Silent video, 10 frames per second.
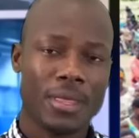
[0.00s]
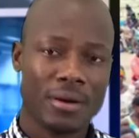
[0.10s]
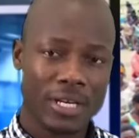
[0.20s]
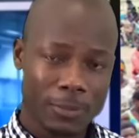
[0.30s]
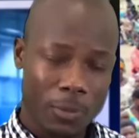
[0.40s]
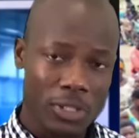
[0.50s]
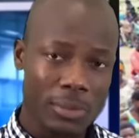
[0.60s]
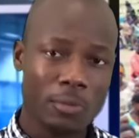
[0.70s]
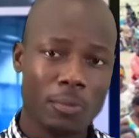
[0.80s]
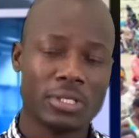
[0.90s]

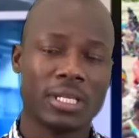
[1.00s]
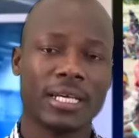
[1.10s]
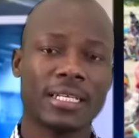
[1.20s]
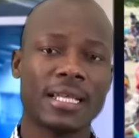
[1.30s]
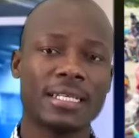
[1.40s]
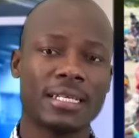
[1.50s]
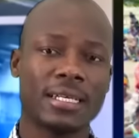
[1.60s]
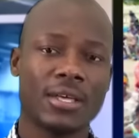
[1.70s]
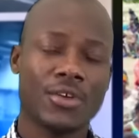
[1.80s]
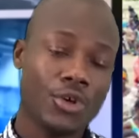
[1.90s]
Responsible person like Dandy.
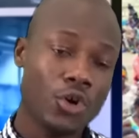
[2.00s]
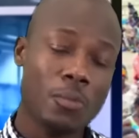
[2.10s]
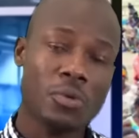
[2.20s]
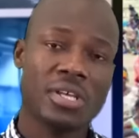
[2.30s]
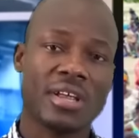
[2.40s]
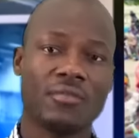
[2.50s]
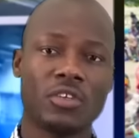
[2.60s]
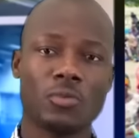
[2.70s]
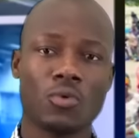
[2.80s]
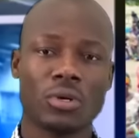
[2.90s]
You go put her on
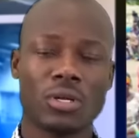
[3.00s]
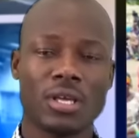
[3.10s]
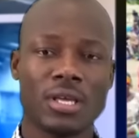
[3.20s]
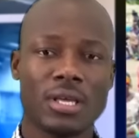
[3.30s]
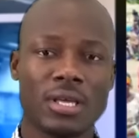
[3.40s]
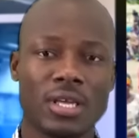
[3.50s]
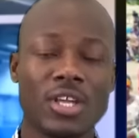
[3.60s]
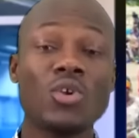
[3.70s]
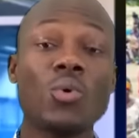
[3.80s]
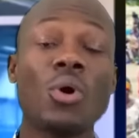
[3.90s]
Facebook. You
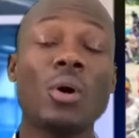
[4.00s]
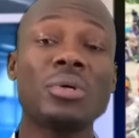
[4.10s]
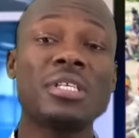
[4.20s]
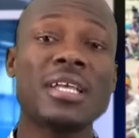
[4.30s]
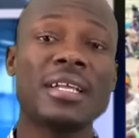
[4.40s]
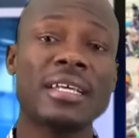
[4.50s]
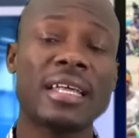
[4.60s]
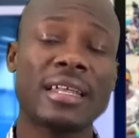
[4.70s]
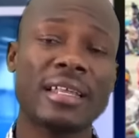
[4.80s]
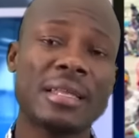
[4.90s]
know what in that they
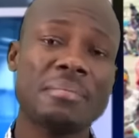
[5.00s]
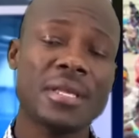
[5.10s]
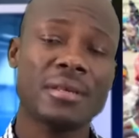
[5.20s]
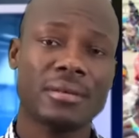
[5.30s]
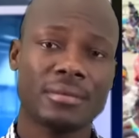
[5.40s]
mean?